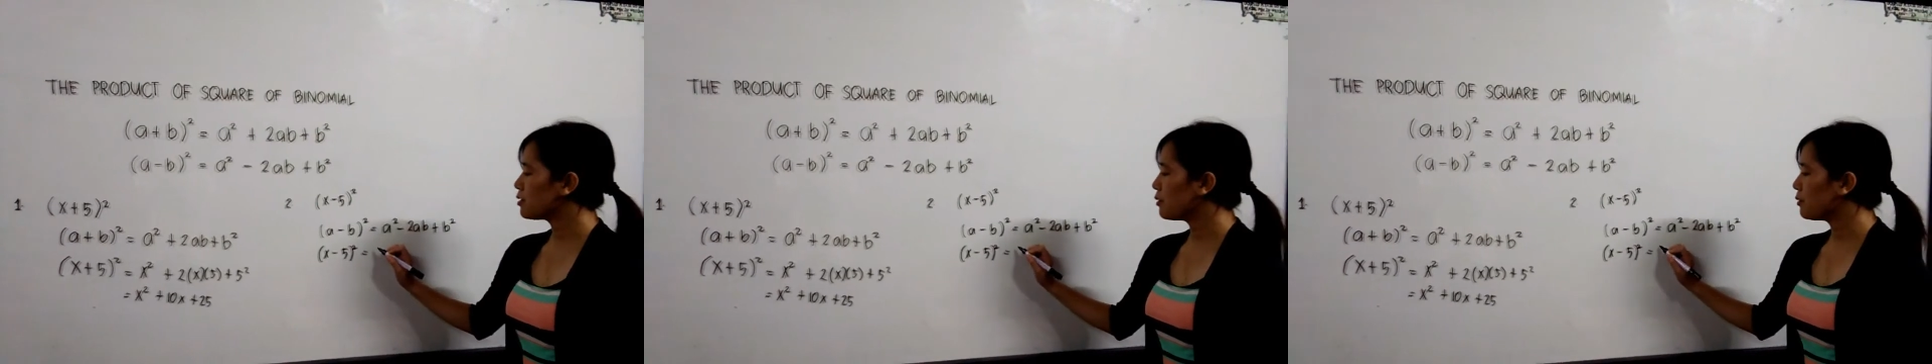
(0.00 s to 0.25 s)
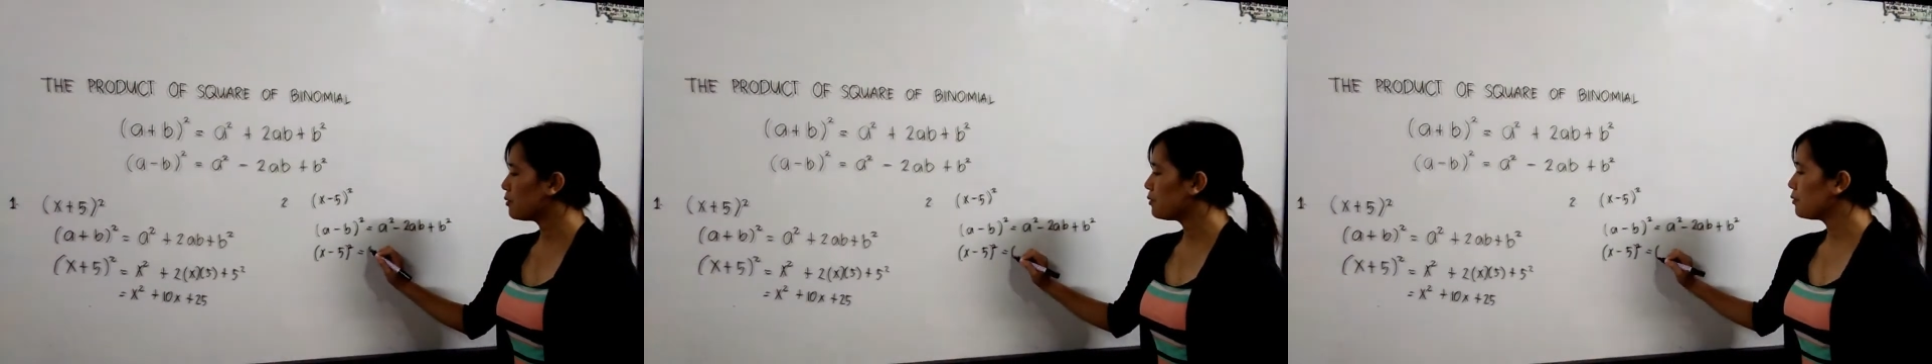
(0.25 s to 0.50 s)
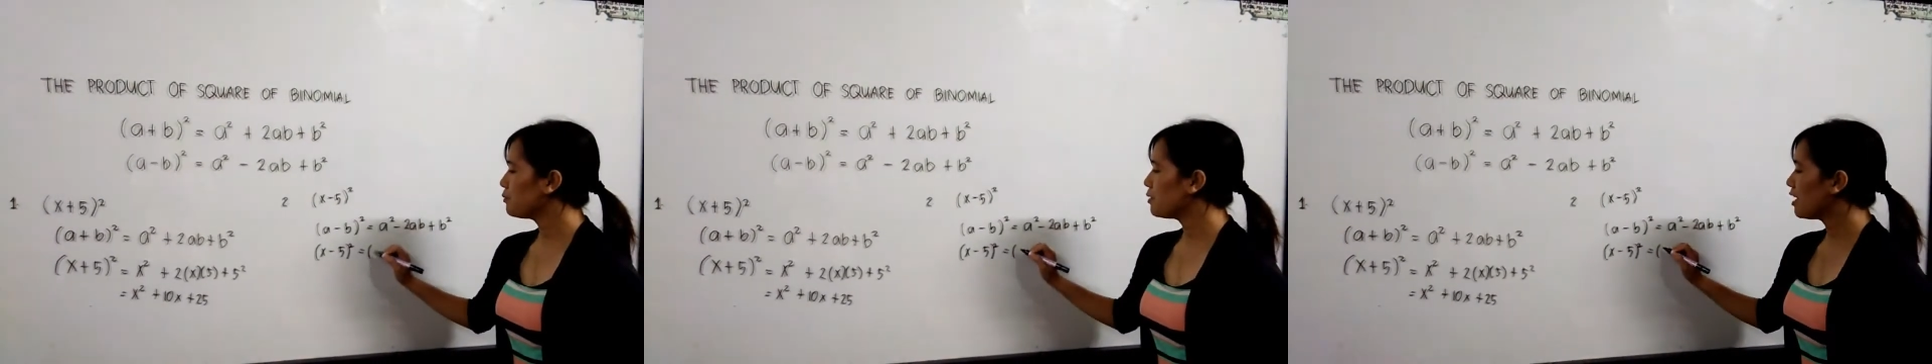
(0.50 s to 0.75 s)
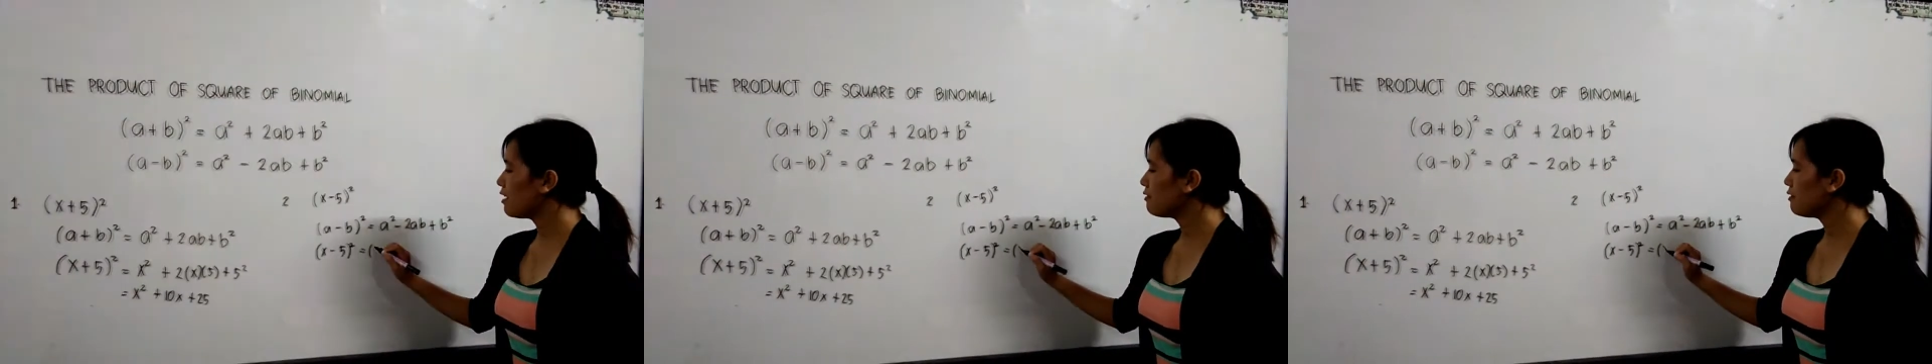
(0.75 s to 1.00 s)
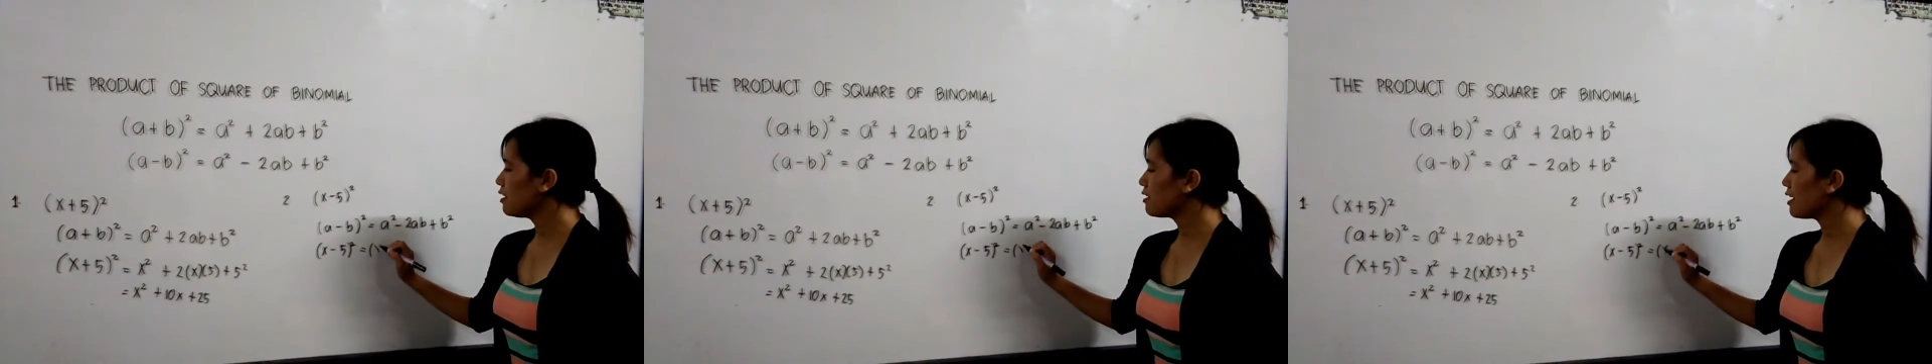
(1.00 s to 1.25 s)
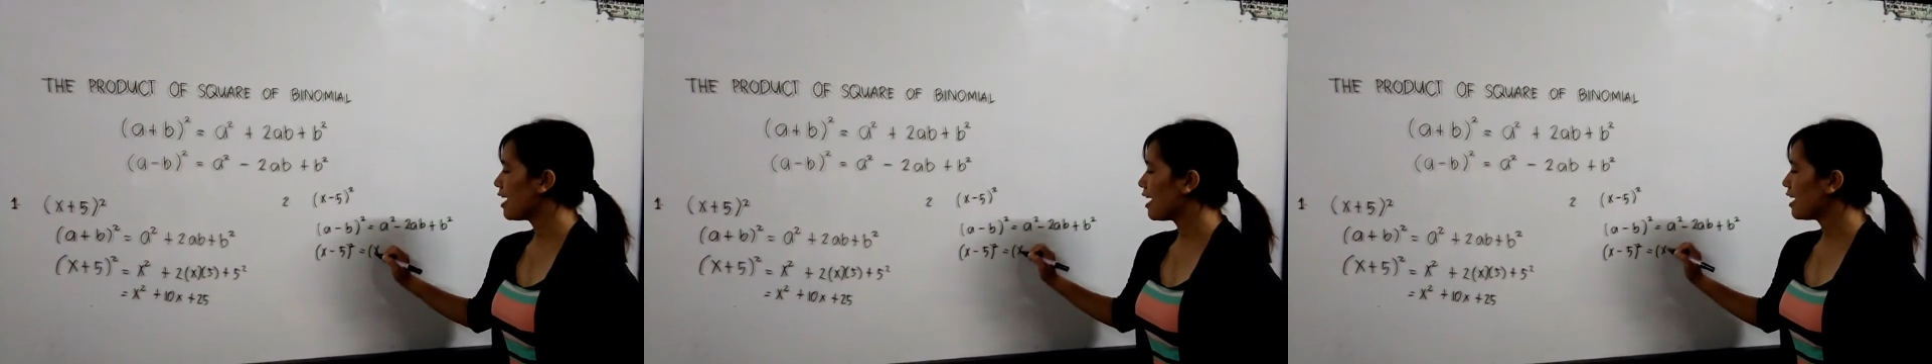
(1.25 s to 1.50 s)
So we have
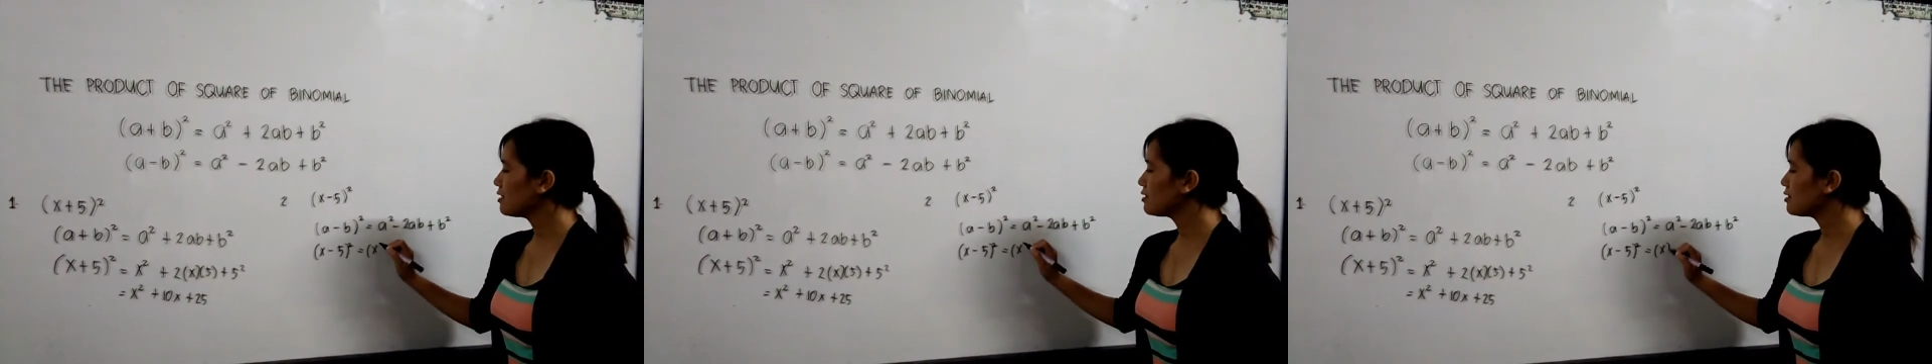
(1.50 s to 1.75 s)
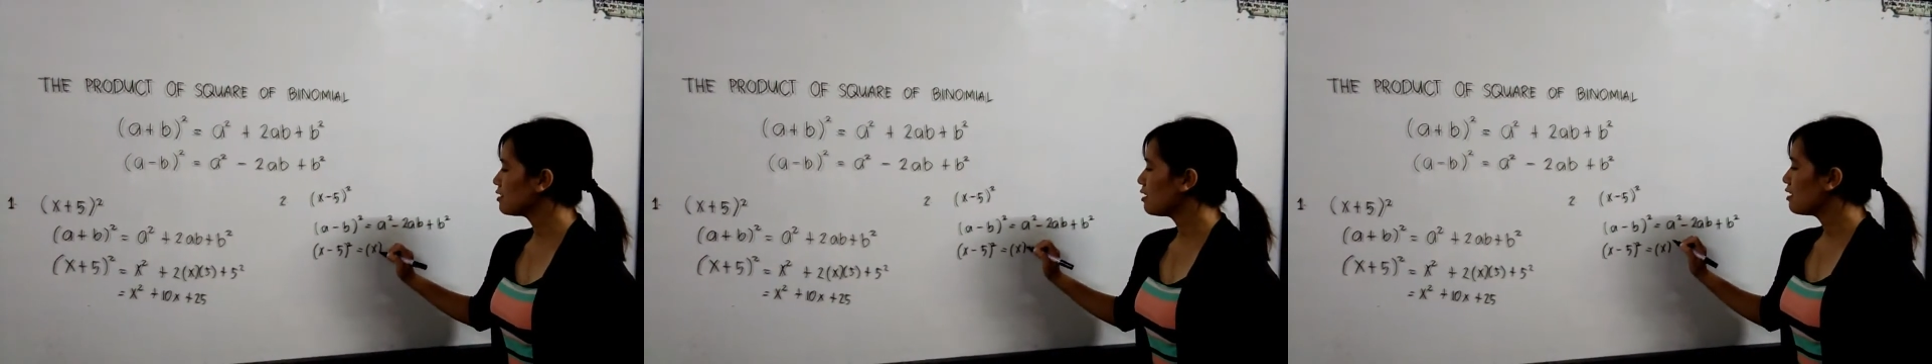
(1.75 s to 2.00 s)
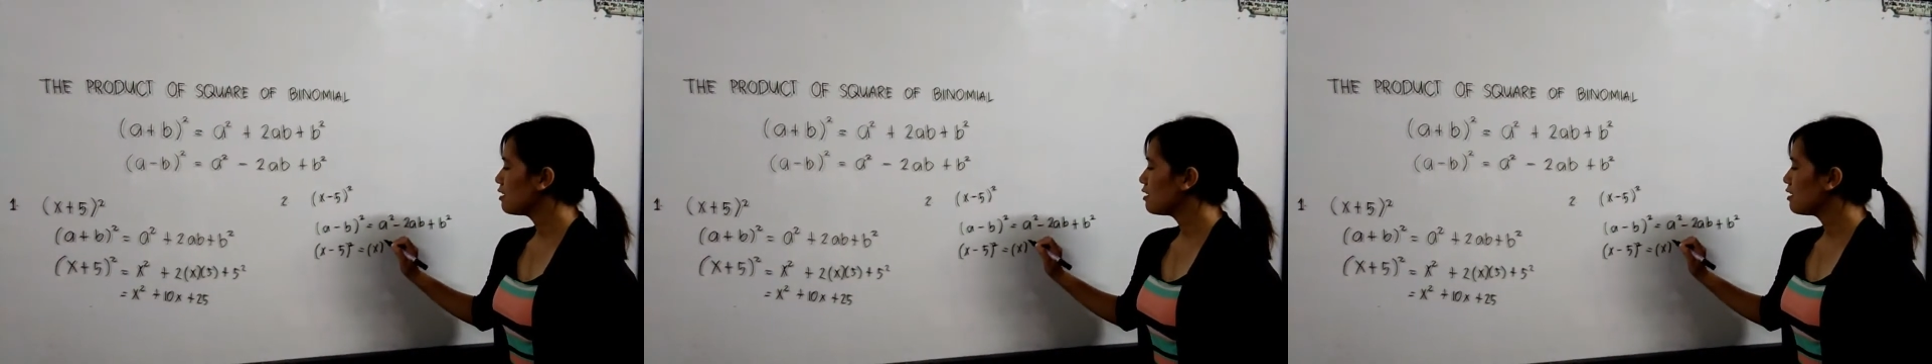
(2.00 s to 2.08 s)
here x